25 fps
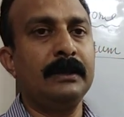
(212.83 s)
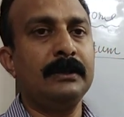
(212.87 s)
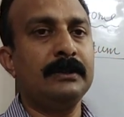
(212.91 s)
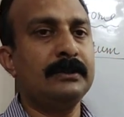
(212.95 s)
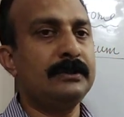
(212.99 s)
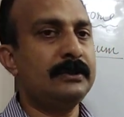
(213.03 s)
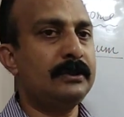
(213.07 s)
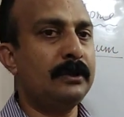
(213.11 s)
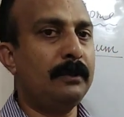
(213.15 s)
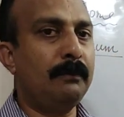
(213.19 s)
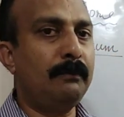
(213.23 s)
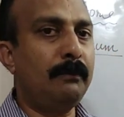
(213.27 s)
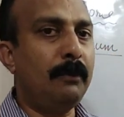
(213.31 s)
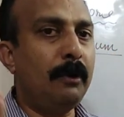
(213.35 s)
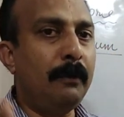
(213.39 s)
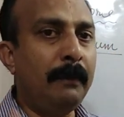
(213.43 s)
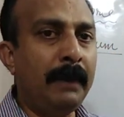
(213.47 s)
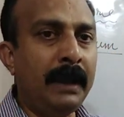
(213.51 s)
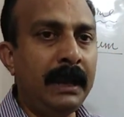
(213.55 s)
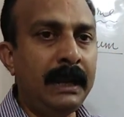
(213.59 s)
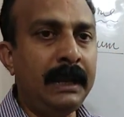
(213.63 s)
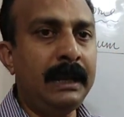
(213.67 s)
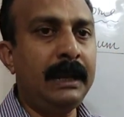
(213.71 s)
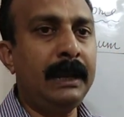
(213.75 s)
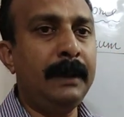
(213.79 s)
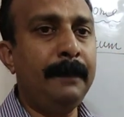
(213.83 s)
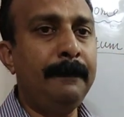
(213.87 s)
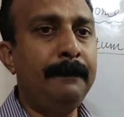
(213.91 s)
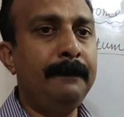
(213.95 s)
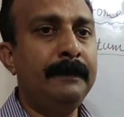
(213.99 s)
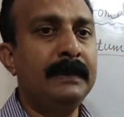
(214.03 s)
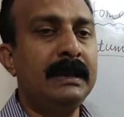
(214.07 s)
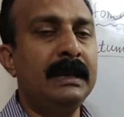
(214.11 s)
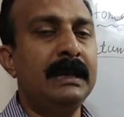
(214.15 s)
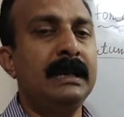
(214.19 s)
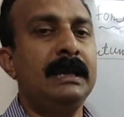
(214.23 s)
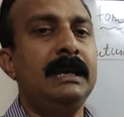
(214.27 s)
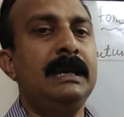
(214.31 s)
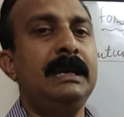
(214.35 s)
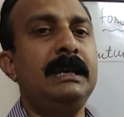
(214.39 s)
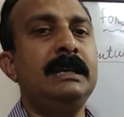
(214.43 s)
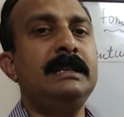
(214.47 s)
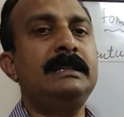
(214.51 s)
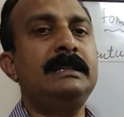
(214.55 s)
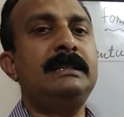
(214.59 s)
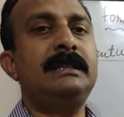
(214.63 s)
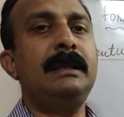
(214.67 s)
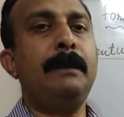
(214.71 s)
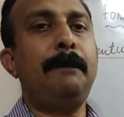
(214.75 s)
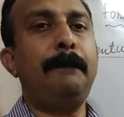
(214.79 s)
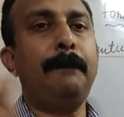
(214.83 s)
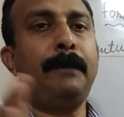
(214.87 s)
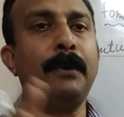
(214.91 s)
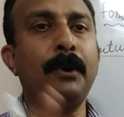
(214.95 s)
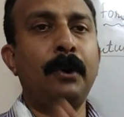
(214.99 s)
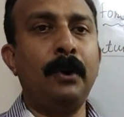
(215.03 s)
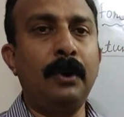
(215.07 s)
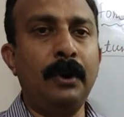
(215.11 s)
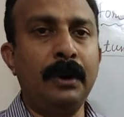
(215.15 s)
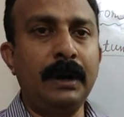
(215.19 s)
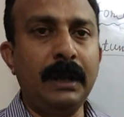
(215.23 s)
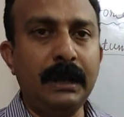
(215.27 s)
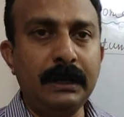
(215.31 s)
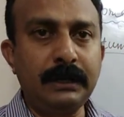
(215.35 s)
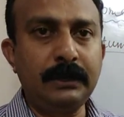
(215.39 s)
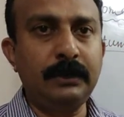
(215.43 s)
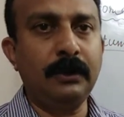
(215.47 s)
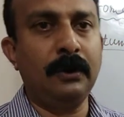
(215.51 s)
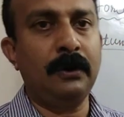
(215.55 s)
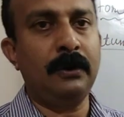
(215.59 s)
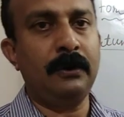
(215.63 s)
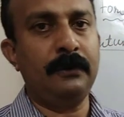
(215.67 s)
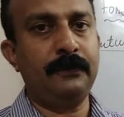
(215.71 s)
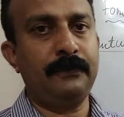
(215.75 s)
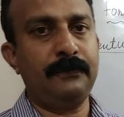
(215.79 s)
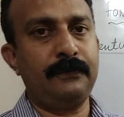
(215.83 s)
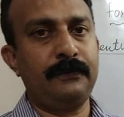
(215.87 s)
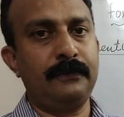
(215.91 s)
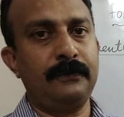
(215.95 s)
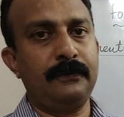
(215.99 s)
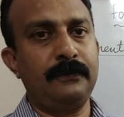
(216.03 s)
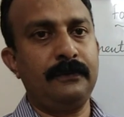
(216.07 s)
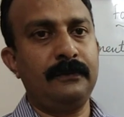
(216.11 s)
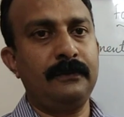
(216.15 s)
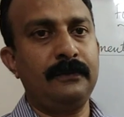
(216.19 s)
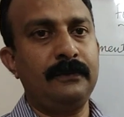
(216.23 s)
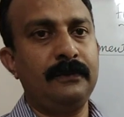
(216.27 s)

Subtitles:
So momentum is the product of